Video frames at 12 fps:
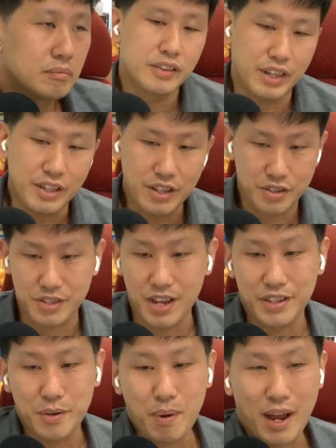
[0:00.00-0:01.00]
Then there's the
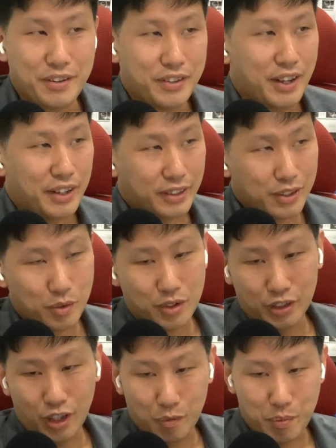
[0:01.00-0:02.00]
other part that I think
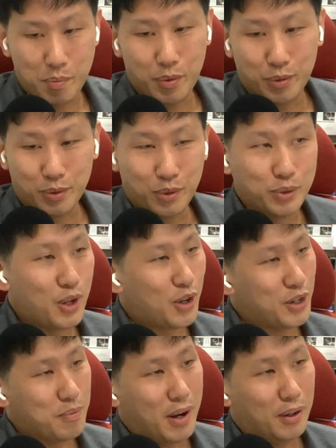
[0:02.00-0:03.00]
a lot of people don't
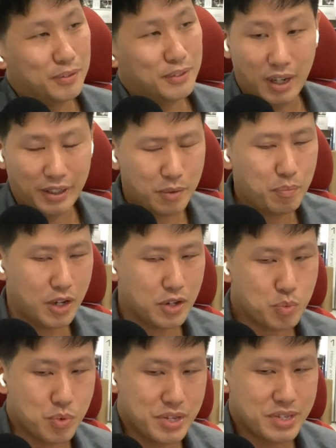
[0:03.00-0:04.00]
talk about. I think
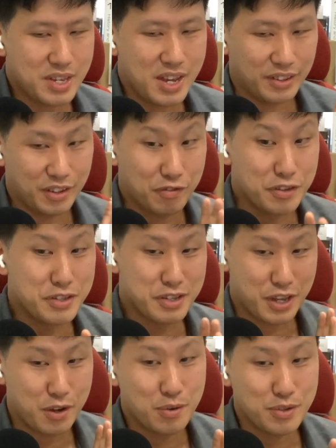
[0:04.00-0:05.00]
because we see at different
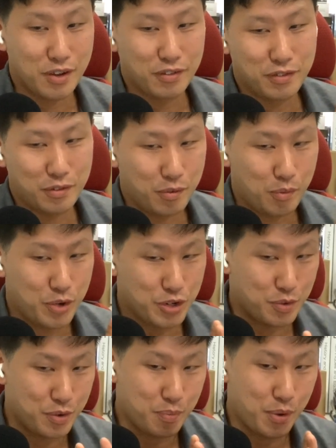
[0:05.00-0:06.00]
scales of
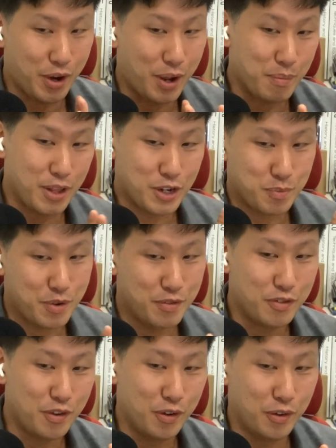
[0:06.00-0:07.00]
which product
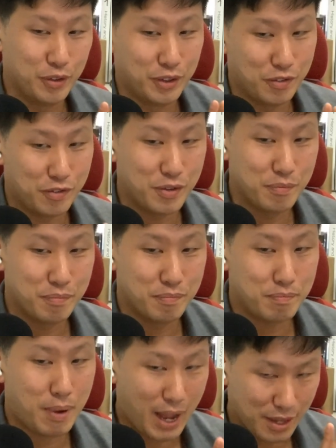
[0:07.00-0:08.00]
management for
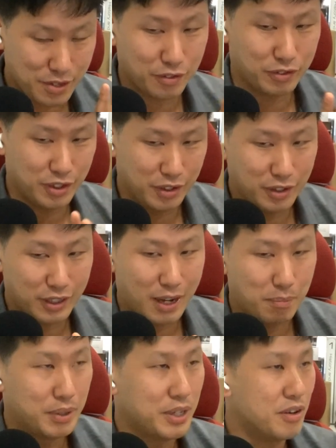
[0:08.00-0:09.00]
different parts of the
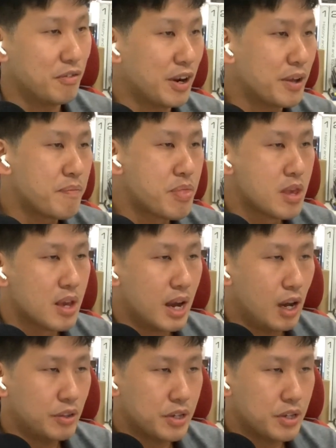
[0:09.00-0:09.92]
company, right? How